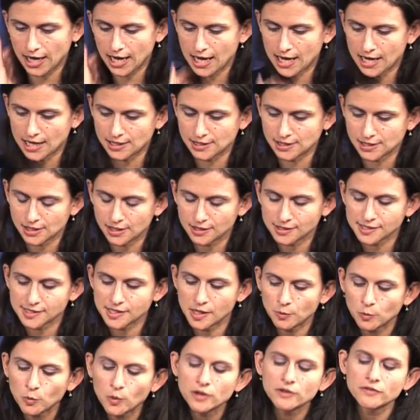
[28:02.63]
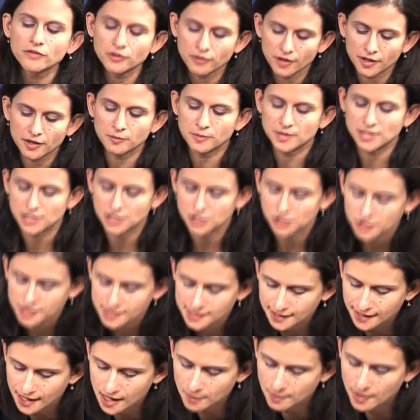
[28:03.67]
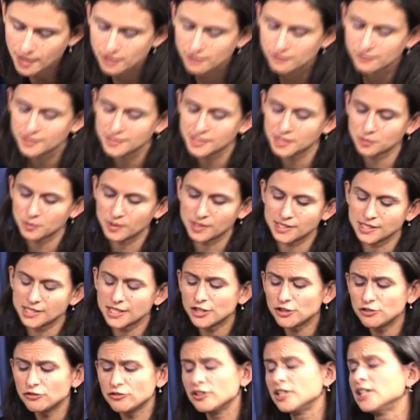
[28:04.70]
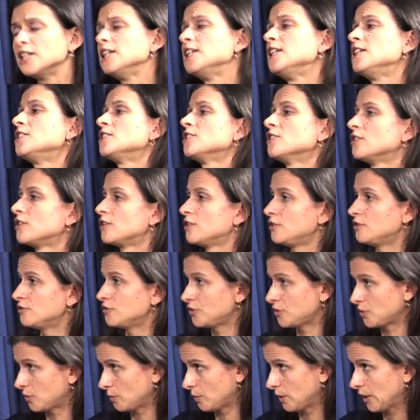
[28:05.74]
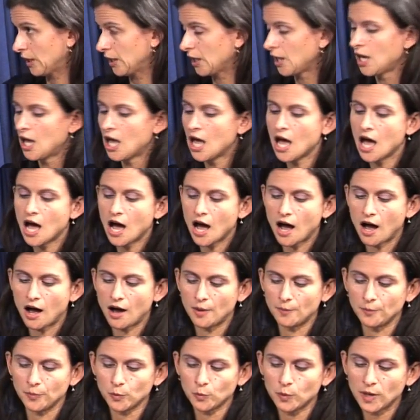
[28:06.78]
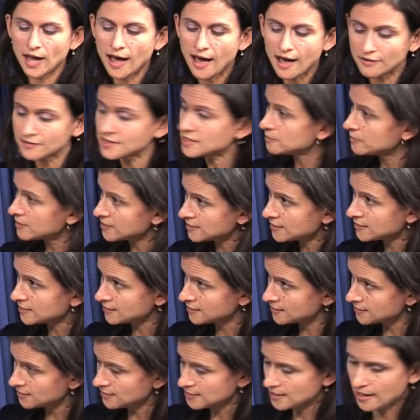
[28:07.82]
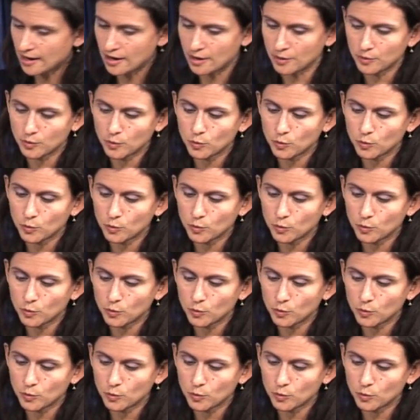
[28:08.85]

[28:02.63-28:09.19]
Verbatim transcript: And some, one of the recommendations that came out of this was you really need to look at your zoning. Um, we have some businesses in town.